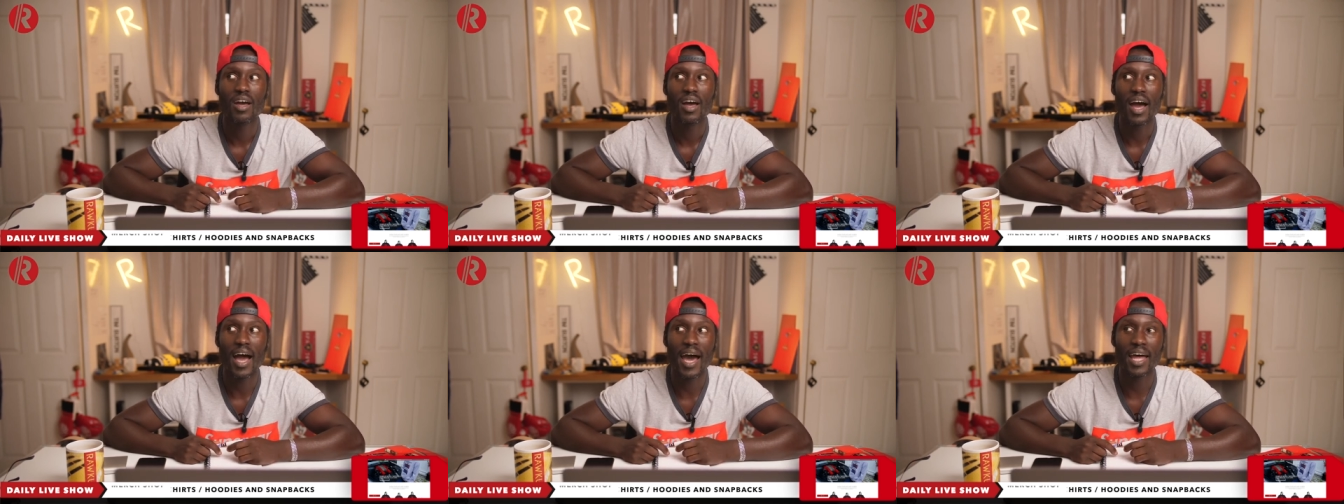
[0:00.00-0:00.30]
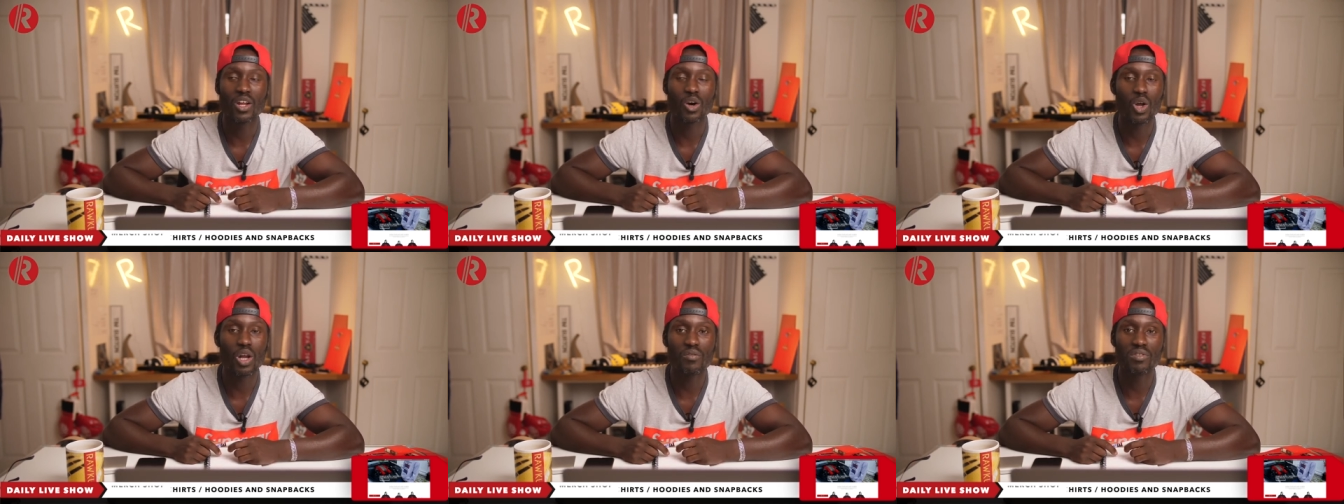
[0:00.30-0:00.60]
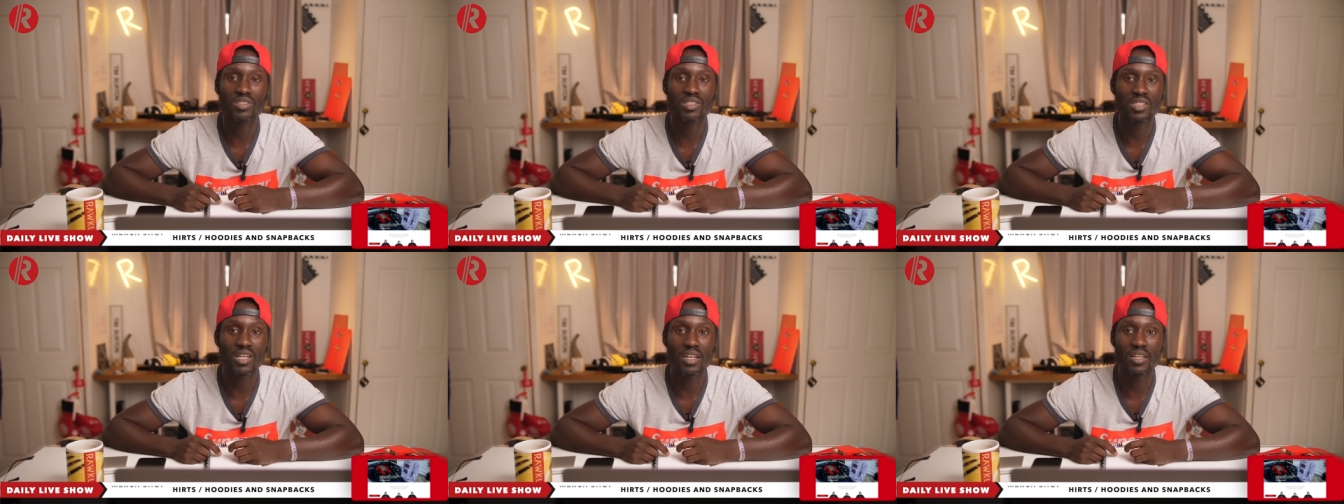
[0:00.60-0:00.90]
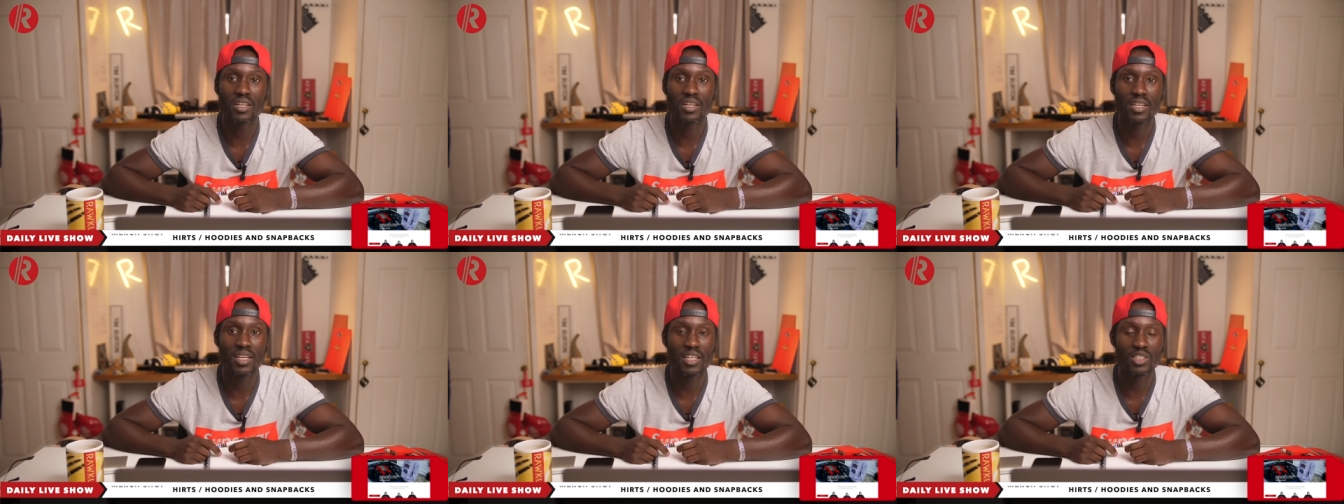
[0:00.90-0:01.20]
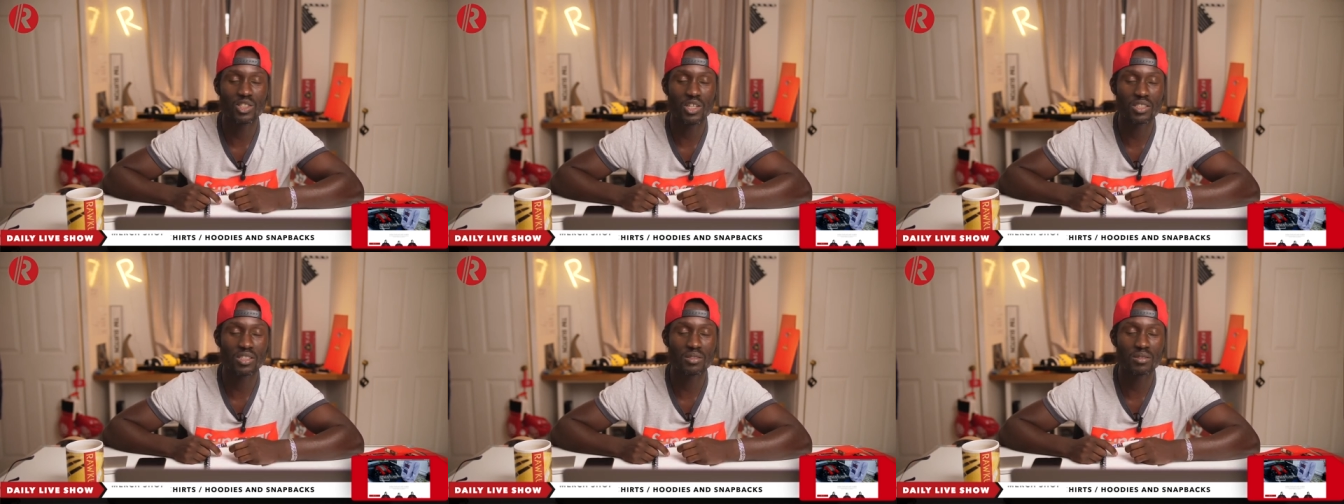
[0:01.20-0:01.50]
and all of a sudden it
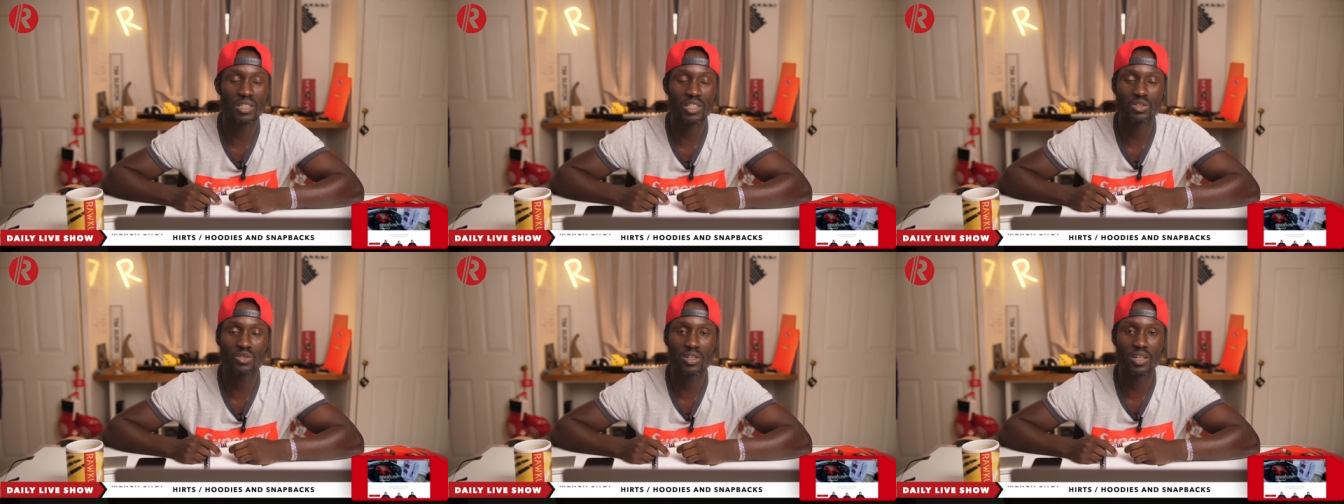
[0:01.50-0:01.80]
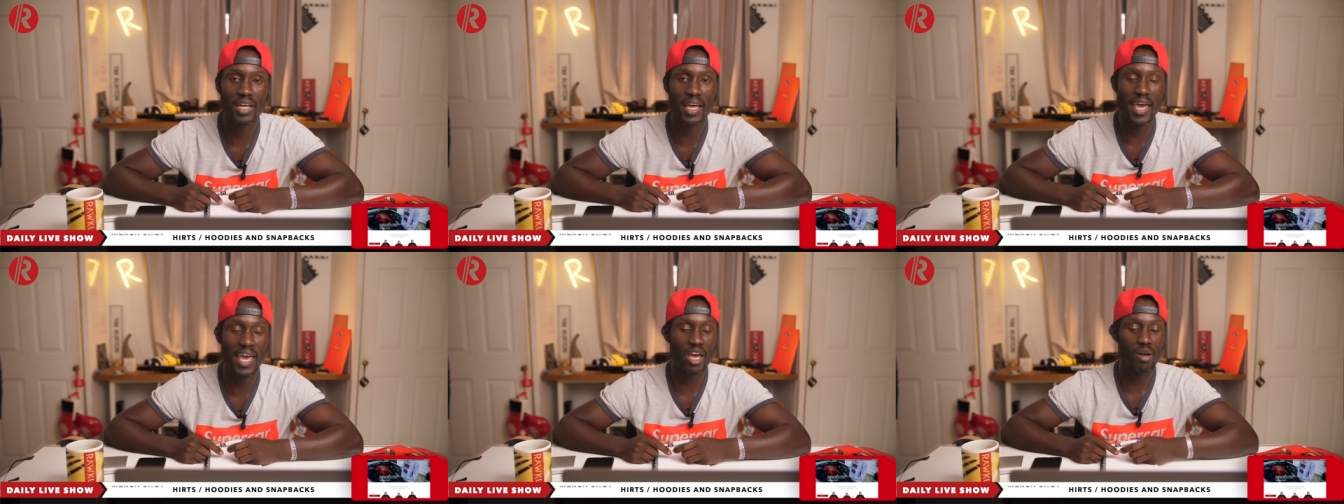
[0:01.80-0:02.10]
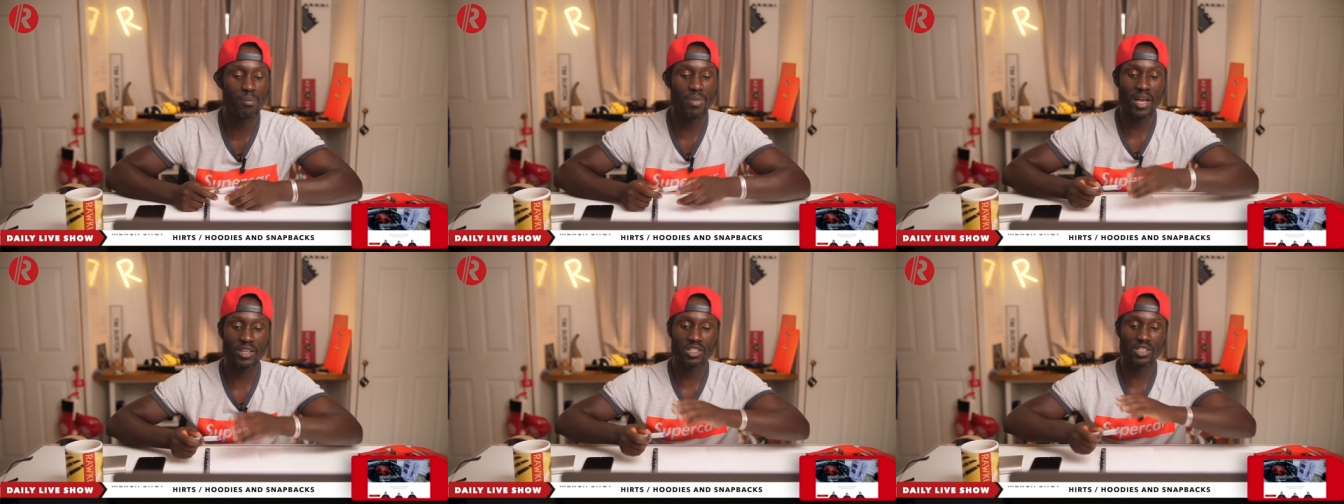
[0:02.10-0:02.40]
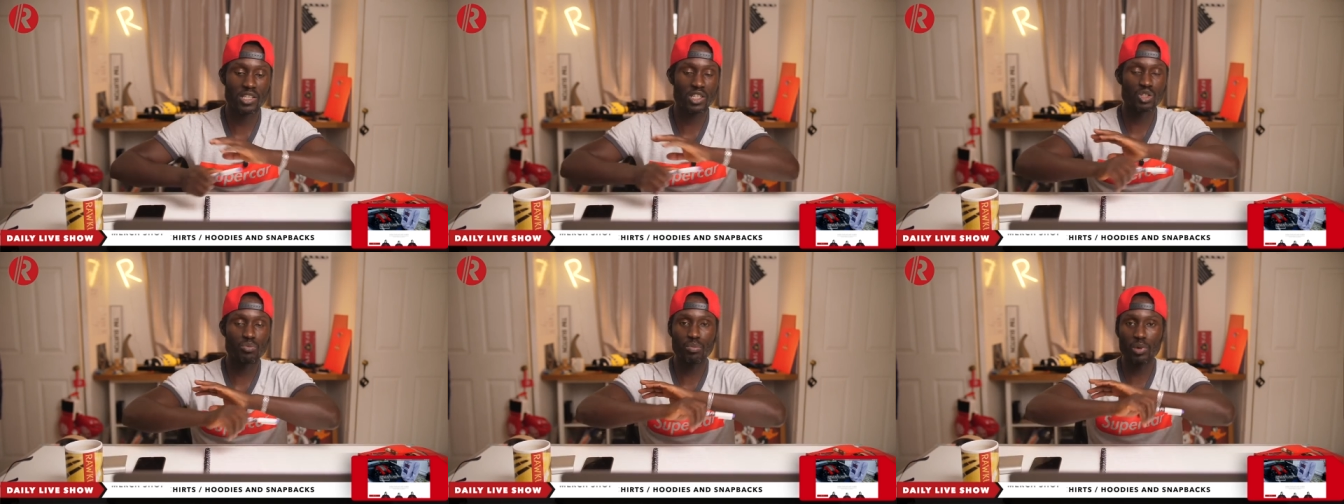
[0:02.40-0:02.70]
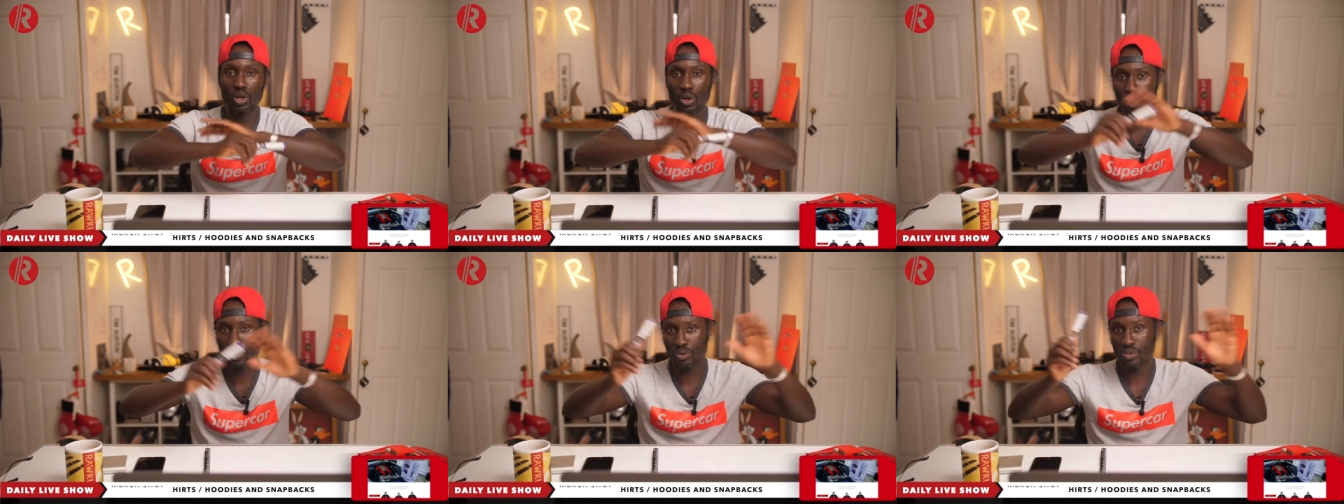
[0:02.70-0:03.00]
just literally the airbag just
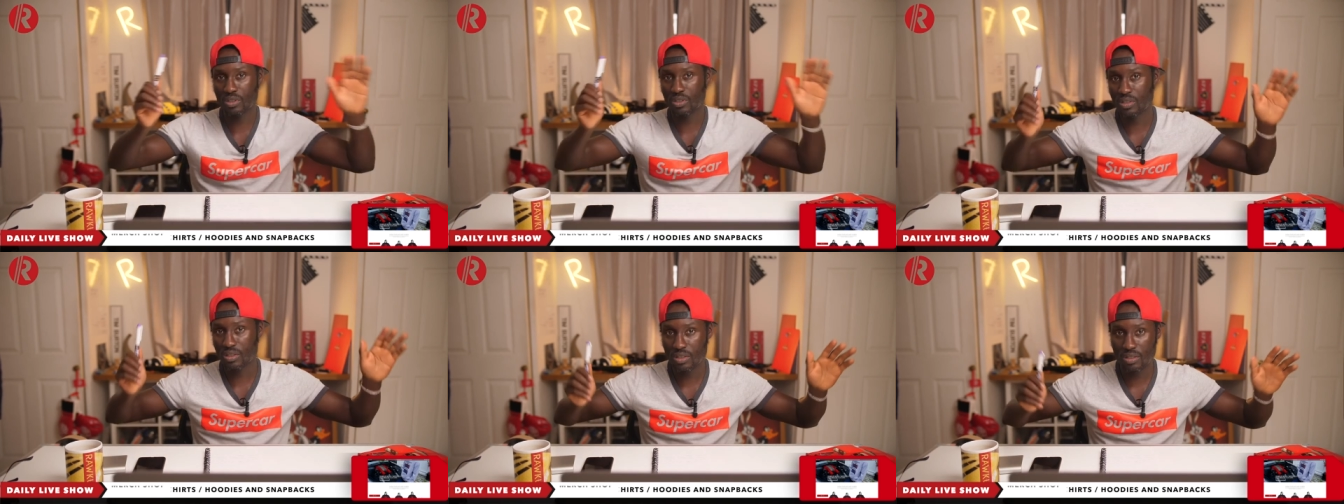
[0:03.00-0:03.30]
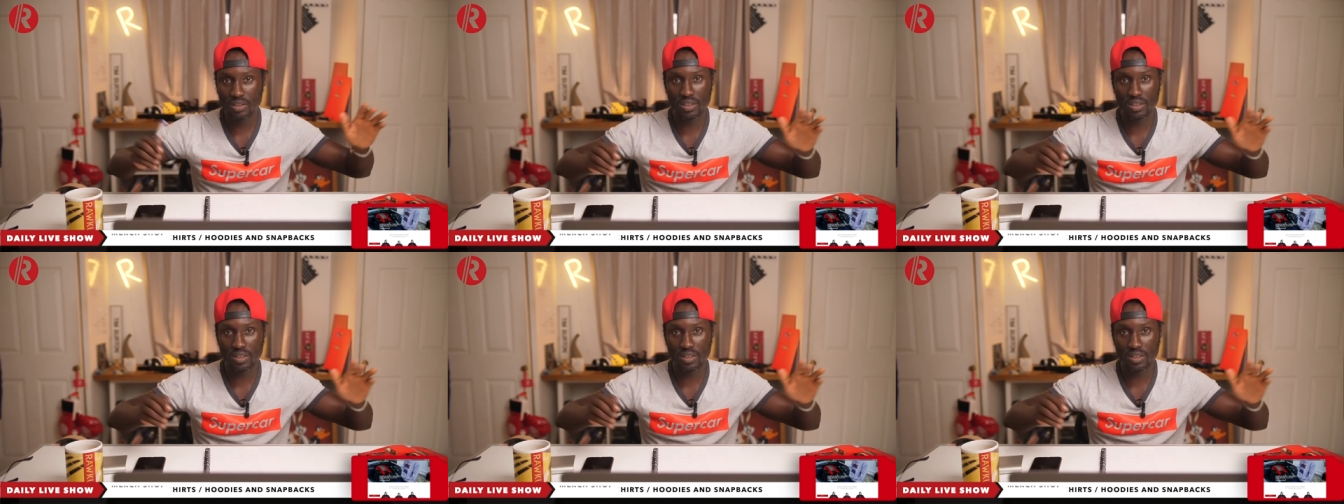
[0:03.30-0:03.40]
explodes.